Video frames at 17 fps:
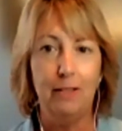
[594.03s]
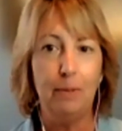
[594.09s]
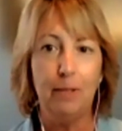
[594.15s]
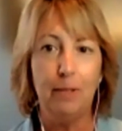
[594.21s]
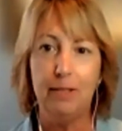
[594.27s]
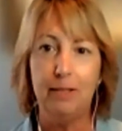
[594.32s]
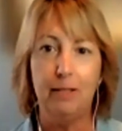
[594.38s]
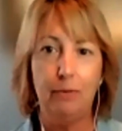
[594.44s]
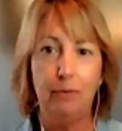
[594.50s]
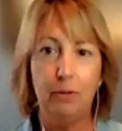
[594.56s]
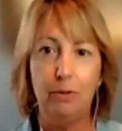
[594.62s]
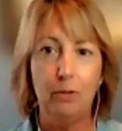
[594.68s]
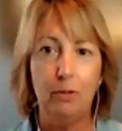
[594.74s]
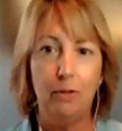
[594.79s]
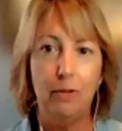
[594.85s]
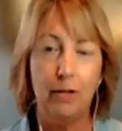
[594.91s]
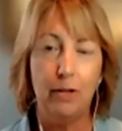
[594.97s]
because if you
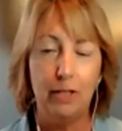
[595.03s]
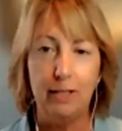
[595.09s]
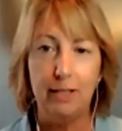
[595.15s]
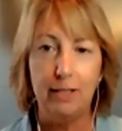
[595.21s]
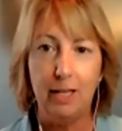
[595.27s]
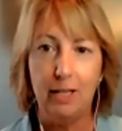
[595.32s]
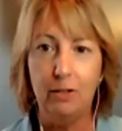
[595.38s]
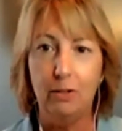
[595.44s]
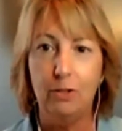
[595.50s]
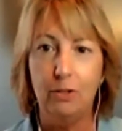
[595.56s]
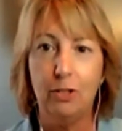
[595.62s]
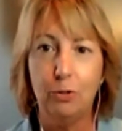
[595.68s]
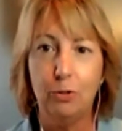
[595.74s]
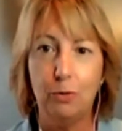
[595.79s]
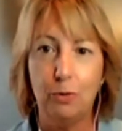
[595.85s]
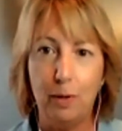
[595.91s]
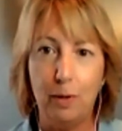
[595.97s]
do, they're going to take your
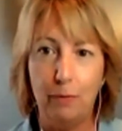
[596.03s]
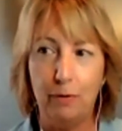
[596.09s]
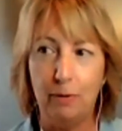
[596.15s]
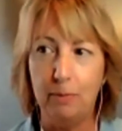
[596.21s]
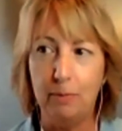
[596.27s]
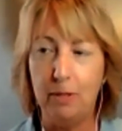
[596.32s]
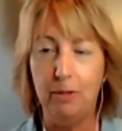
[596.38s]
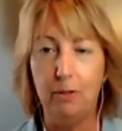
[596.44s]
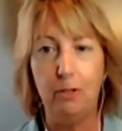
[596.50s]
children away from you.